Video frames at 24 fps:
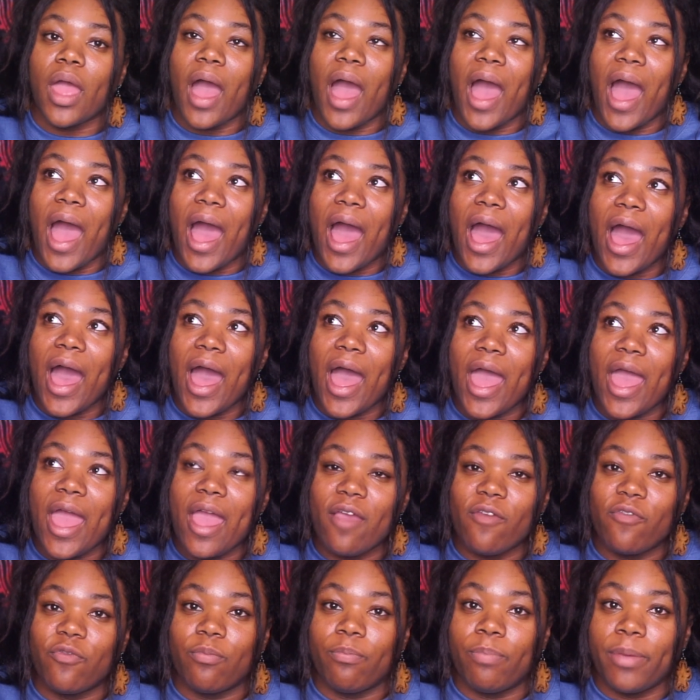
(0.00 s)

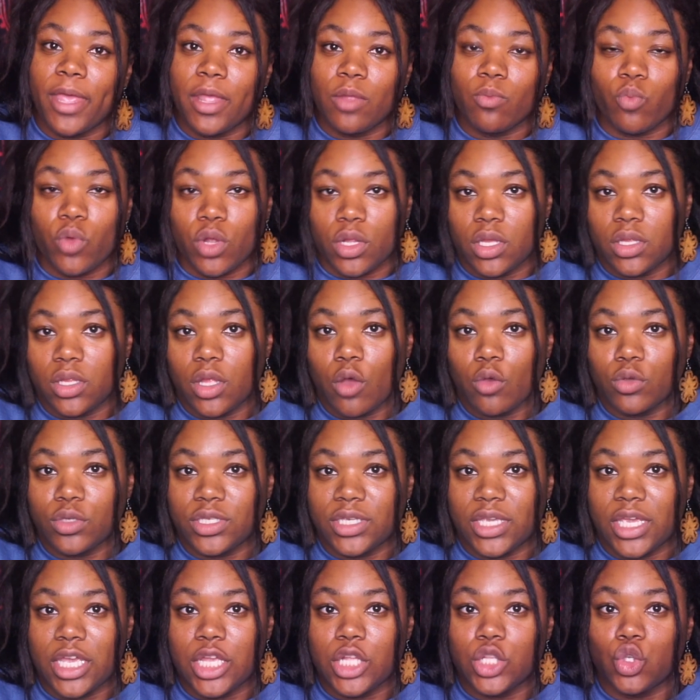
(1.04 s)
I've been one of those
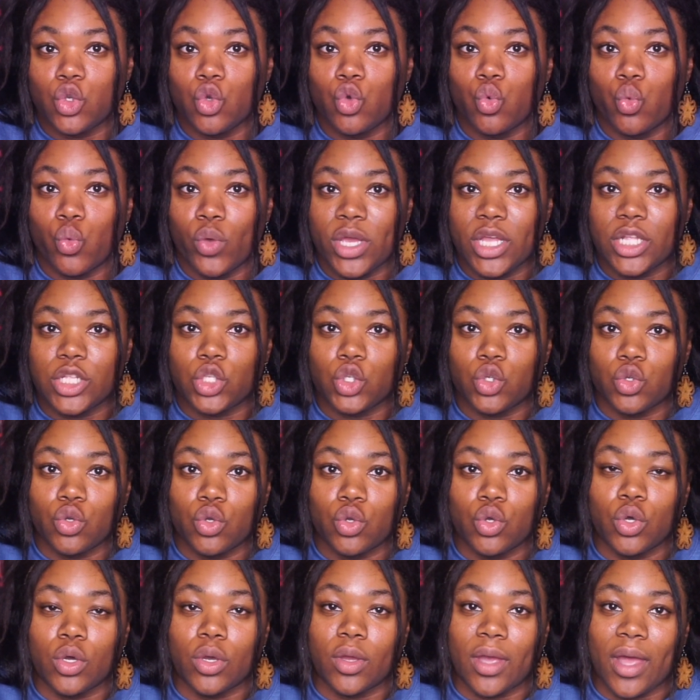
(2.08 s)
kids who went
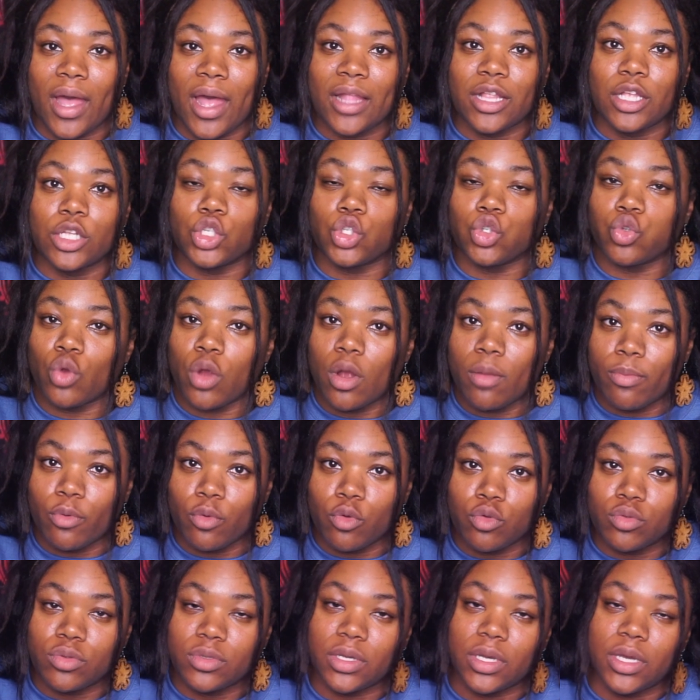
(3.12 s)
to kind of
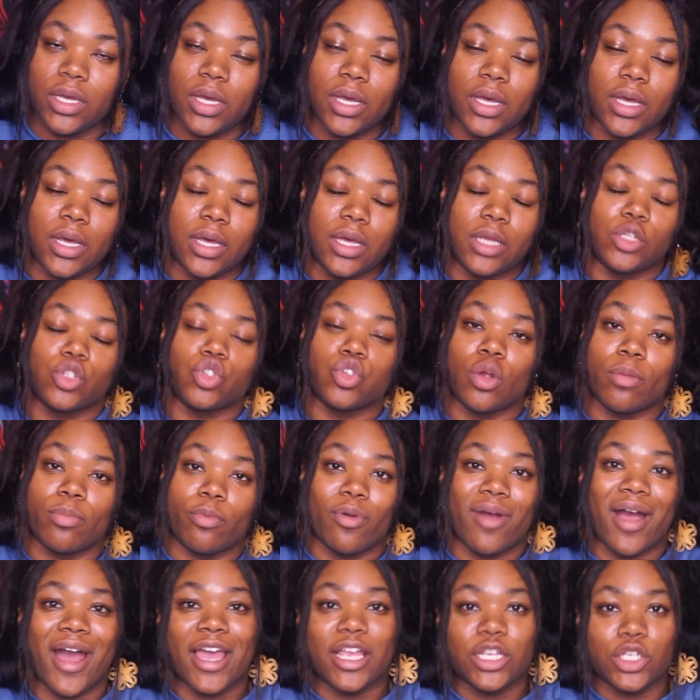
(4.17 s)
troubled
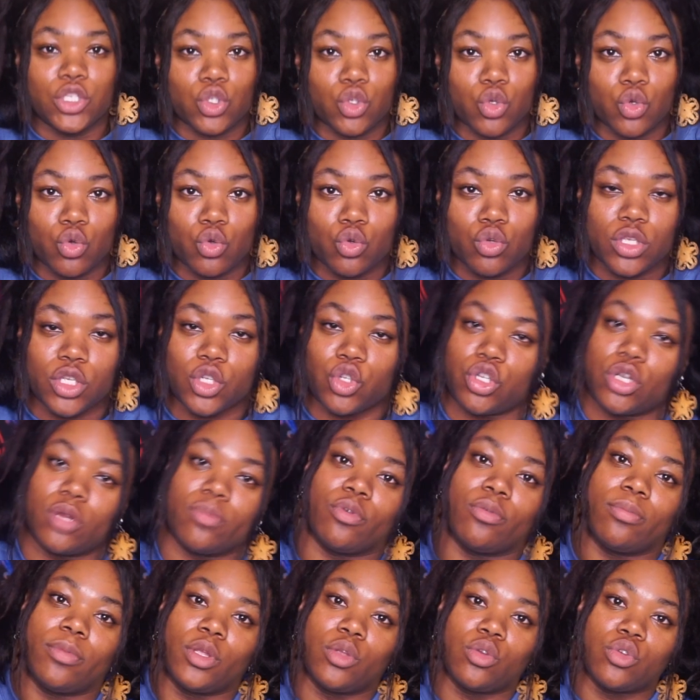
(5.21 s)
high schools and
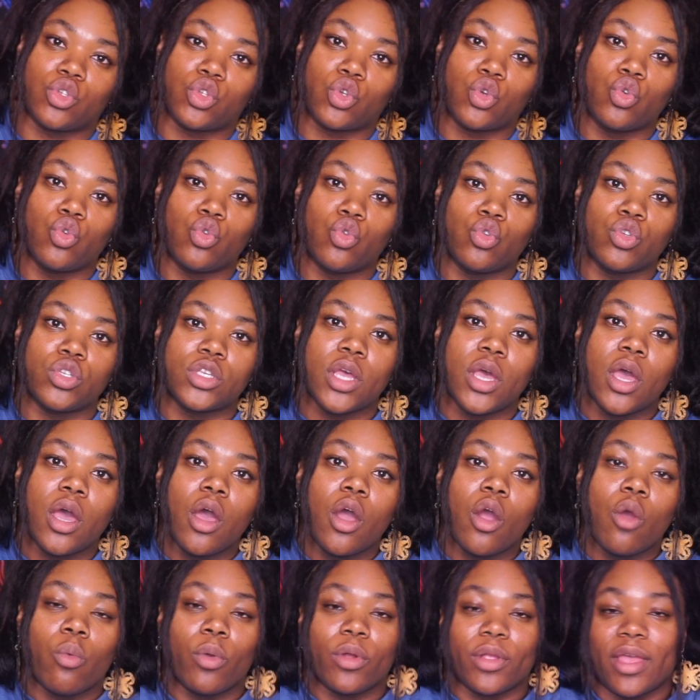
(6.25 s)
troubled middle schools
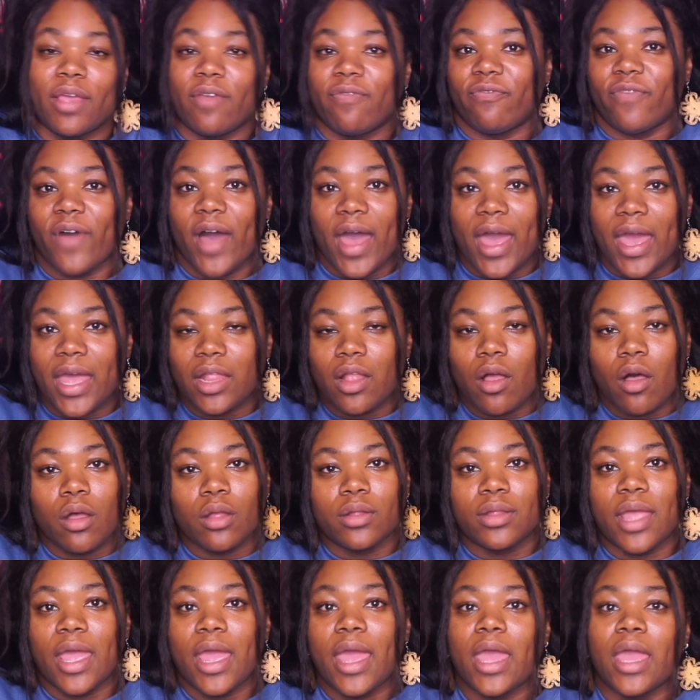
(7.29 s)
where they fight all
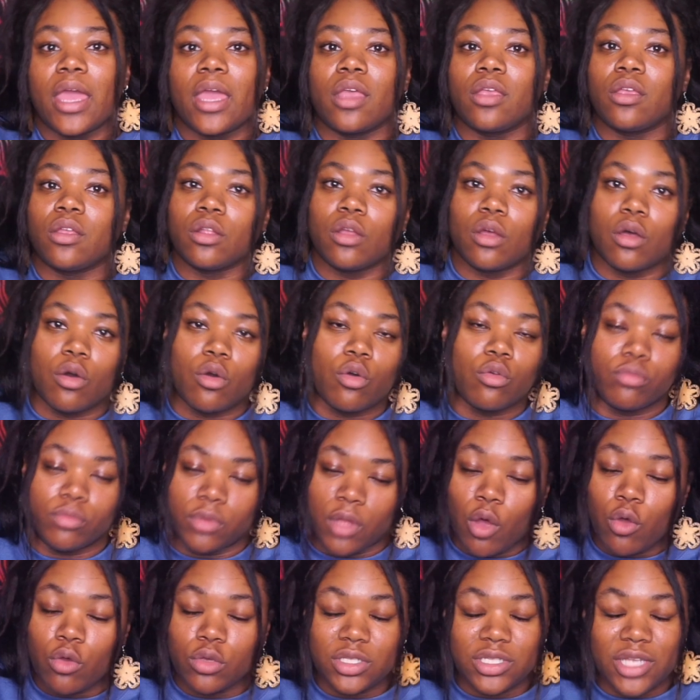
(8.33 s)
day, you know,
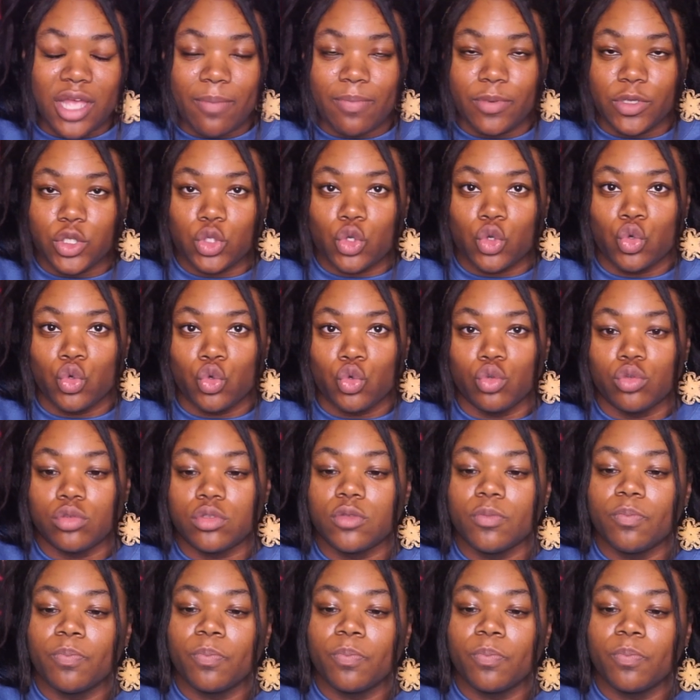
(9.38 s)
those type of schools.